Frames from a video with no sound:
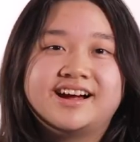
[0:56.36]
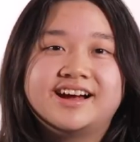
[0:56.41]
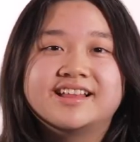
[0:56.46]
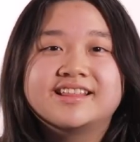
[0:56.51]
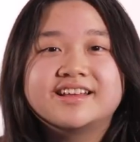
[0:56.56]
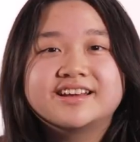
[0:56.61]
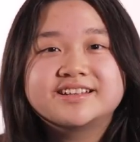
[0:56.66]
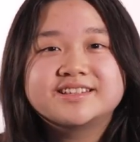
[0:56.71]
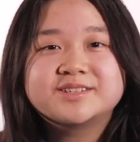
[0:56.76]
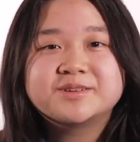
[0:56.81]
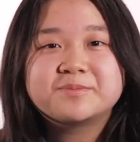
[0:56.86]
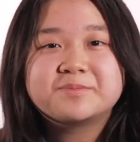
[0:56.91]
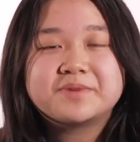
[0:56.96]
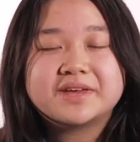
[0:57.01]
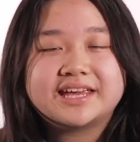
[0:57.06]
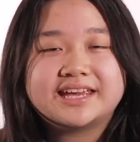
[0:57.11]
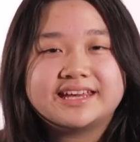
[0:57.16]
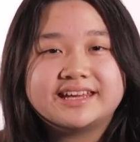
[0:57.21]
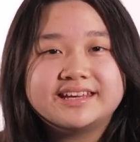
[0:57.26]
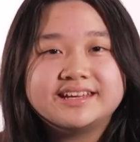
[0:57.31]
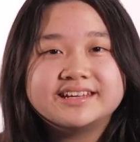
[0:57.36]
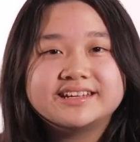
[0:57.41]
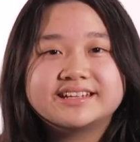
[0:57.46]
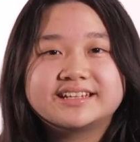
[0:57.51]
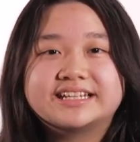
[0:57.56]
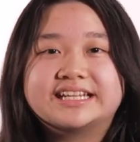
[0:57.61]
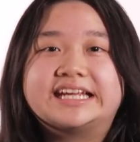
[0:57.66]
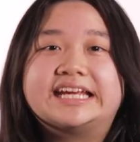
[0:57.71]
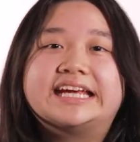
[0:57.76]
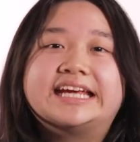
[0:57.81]
I like to
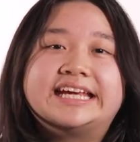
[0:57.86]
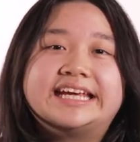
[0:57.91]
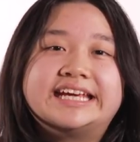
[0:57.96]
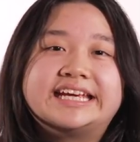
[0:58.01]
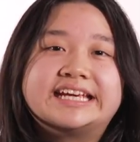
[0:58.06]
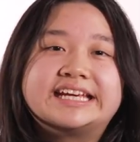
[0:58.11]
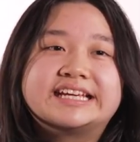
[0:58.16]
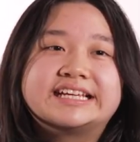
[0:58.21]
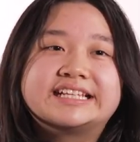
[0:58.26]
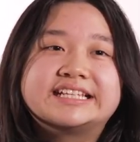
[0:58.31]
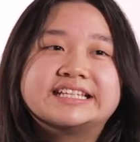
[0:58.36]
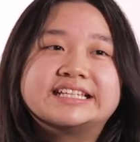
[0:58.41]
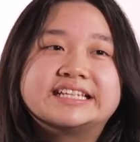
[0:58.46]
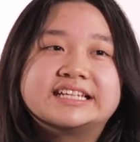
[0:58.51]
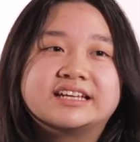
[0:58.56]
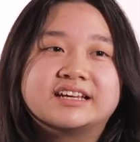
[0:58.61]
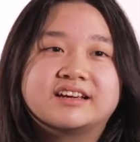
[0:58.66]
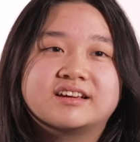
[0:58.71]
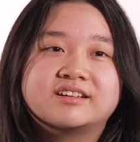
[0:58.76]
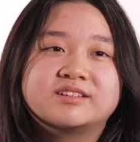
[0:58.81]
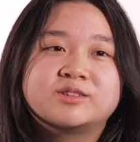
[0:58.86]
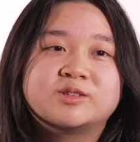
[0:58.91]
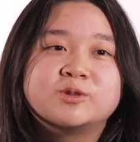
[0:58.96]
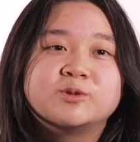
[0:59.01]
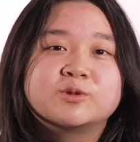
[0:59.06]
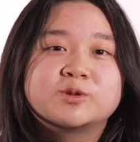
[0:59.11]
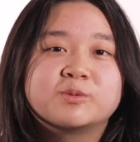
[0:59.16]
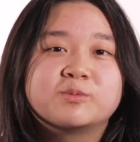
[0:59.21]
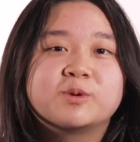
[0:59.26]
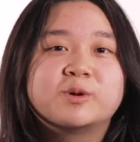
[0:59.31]
paint, and
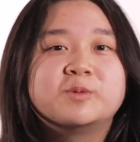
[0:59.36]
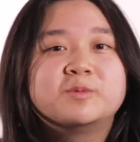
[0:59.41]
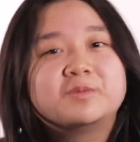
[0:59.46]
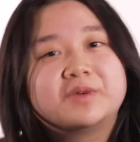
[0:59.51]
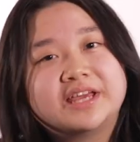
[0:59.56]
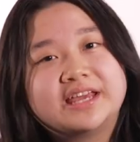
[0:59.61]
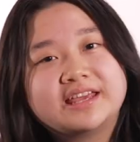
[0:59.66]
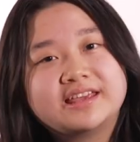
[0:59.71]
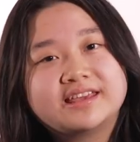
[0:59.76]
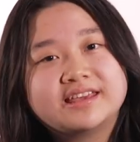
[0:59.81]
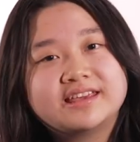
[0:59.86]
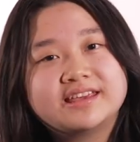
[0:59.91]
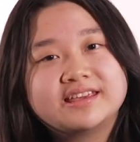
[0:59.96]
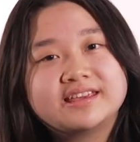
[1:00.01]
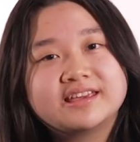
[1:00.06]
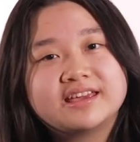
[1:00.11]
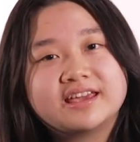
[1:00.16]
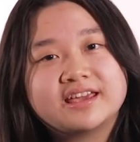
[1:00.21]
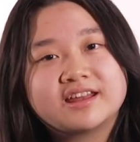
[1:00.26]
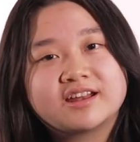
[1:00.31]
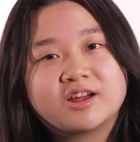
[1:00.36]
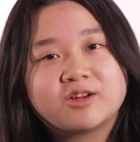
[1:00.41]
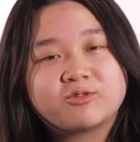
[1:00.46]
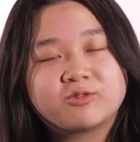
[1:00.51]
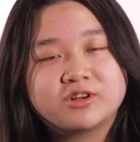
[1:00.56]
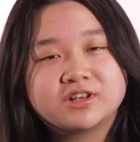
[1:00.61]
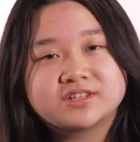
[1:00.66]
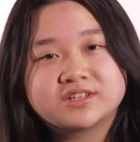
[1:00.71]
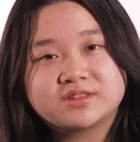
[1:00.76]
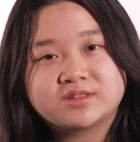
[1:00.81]
do some home baking, and
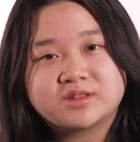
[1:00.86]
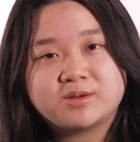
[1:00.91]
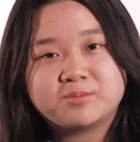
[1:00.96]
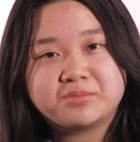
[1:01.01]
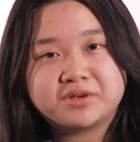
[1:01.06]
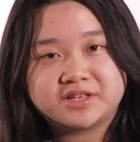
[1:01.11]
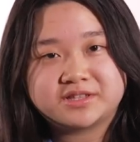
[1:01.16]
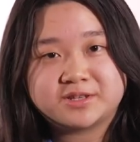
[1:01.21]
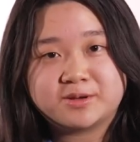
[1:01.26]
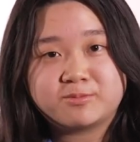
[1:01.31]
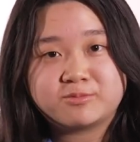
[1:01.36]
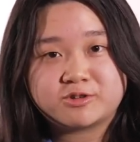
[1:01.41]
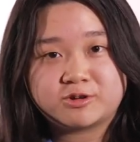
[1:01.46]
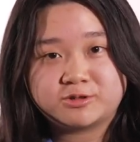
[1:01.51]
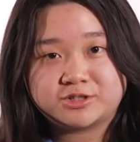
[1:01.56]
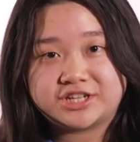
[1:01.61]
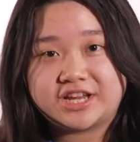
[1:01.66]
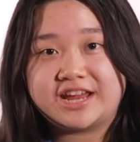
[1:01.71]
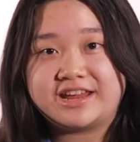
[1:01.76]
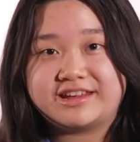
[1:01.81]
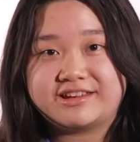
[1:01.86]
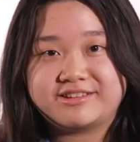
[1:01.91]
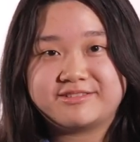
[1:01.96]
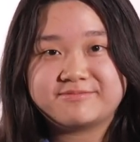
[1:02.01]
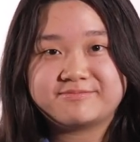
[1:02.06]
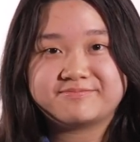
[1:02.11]
I've recently picked up crocheting.